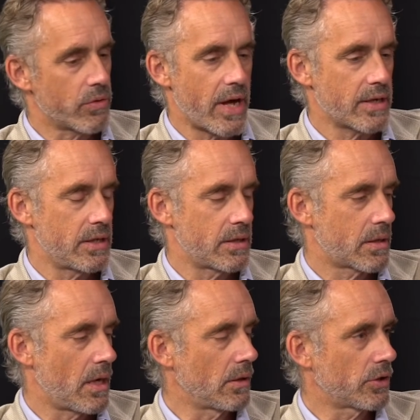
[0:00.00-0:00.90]
and so that's
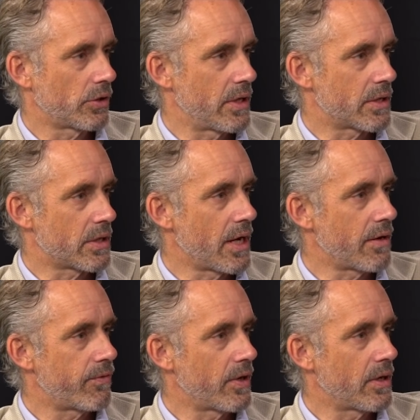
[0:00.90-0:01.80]
his culture and his
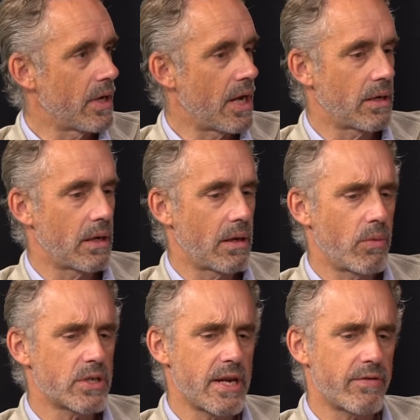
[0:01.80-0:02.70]
life and and it
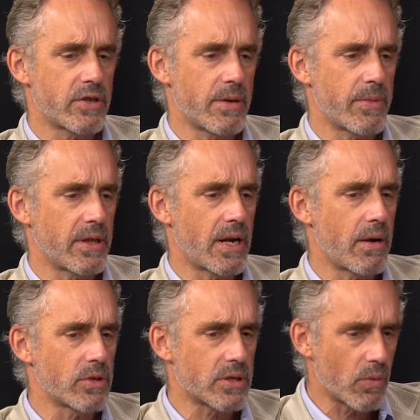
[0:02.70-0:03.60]
was never something that
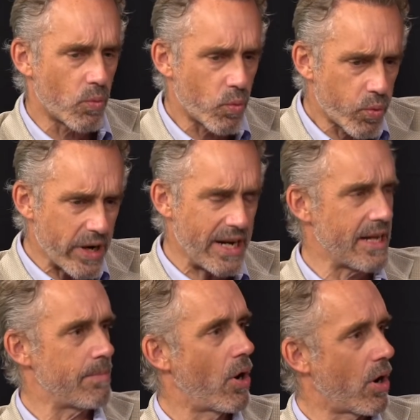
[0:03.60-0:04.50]
i was
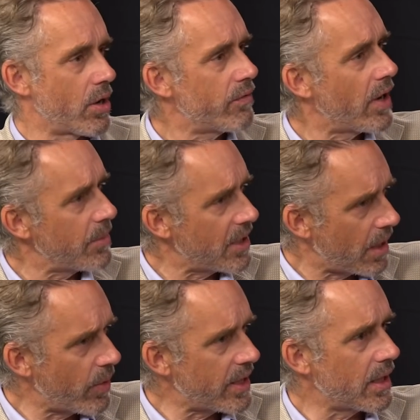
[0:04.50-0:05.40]
really part of i mean
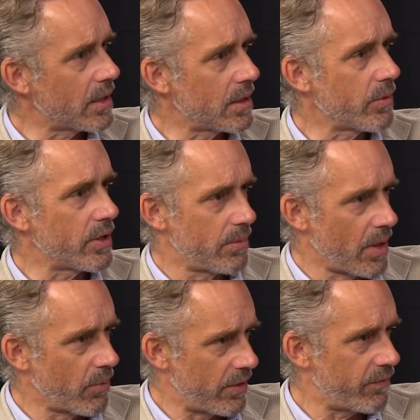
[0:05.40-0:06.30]
i went hunting with
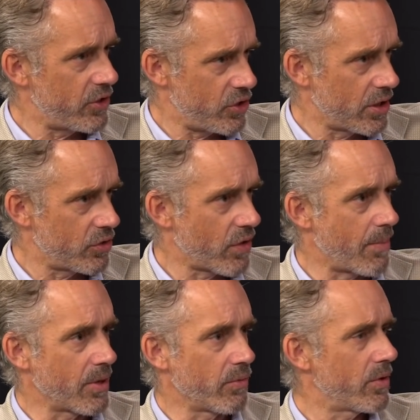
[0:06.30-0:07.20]
him i went fishing and
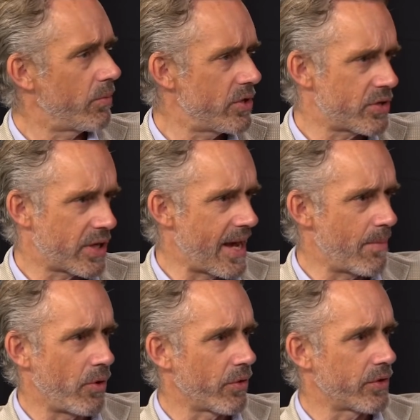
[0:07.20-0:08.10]
trapping with him we used to
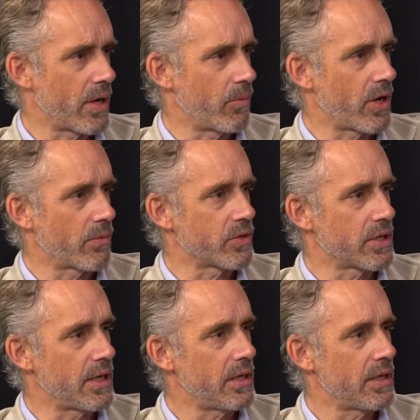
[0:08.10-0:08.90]
camp all the time when i was a